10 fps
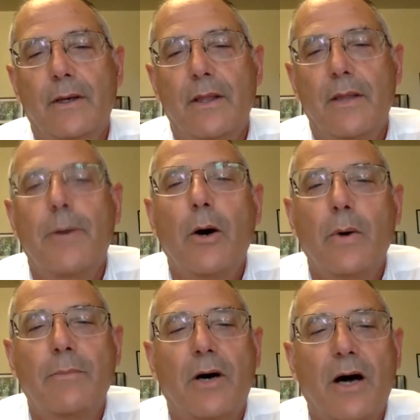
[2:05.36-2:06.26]
The
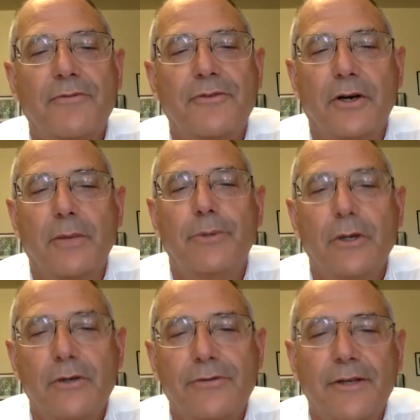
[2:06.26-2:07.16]
poem offered a
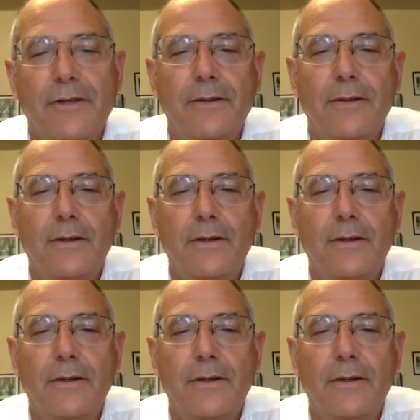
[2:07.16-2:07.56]
beautiful,